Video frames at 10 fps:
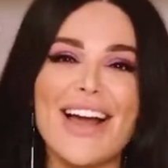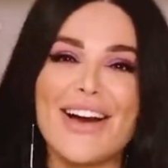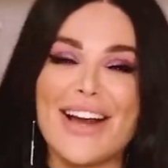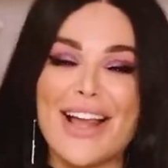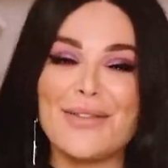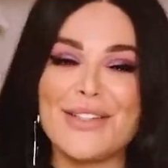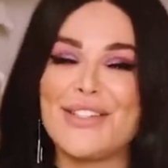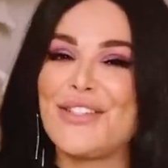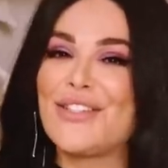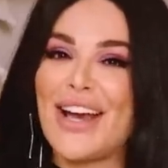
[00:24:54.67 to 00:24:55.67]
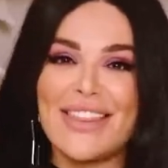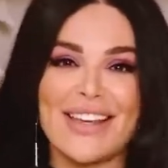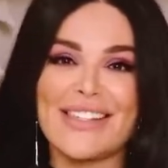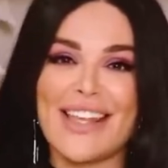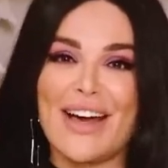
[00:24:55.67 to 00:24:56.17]
are able to try
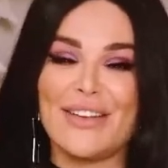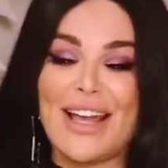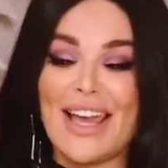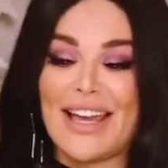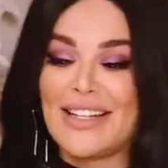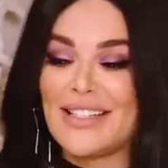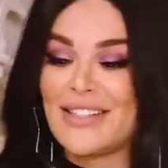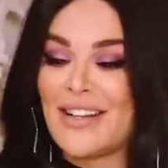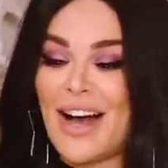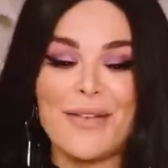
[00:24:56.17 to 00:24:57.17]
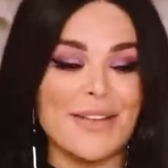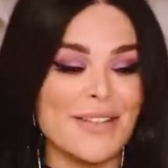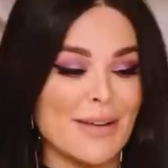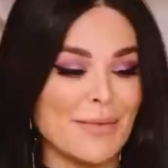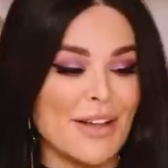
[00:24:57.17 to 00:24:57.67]
things out and comment
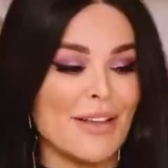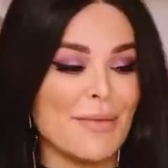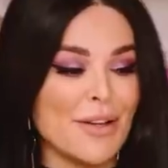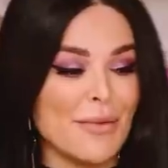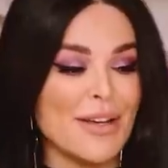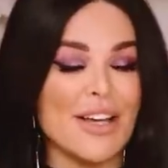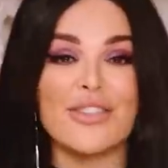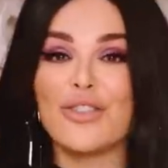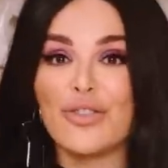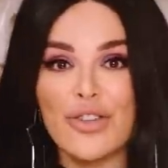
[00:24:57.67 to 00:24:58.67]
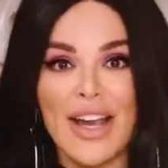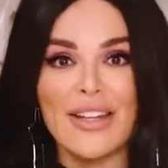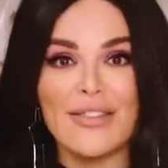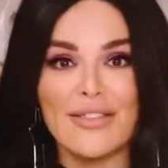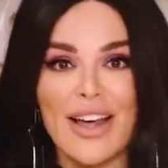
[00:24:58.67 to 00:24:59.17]
down below. Let me know what you guys do try
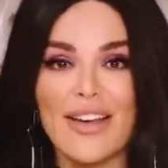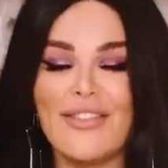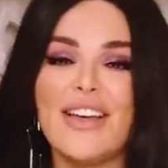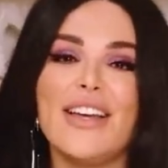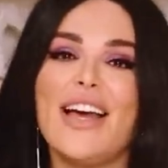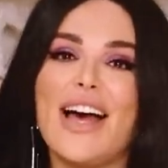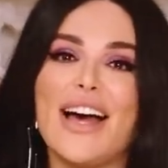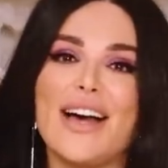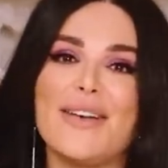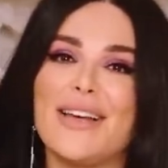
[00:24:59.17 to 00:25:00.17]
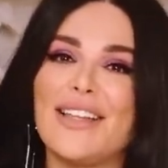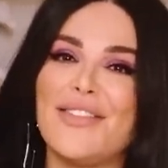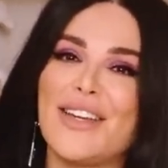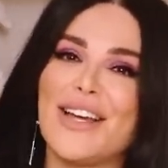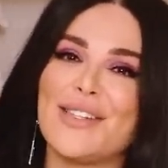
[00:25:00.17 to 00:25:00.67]
and you love. I
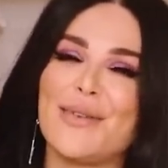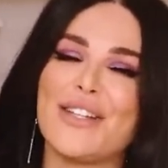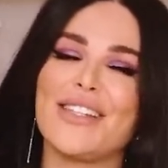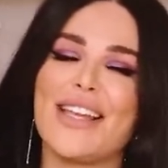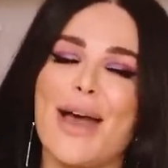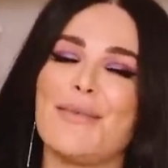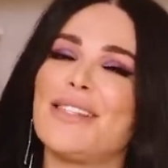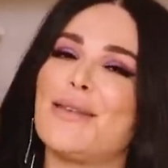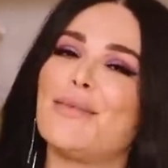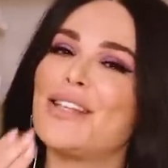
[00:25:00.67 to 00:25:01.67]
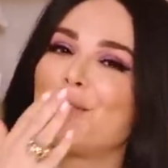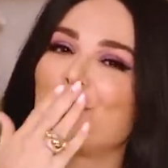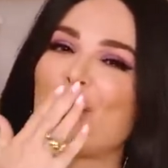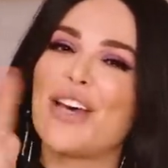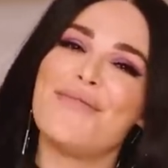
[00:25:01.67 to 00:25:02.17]
love you guys so much. Stay happy, stay blessed.
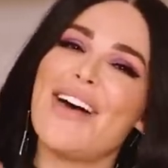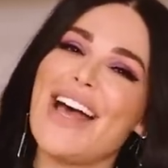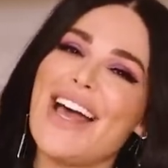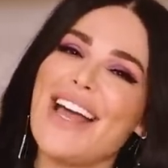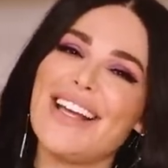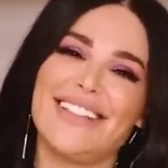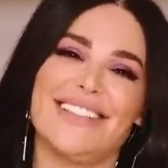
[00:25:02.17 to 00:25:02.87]
Bye.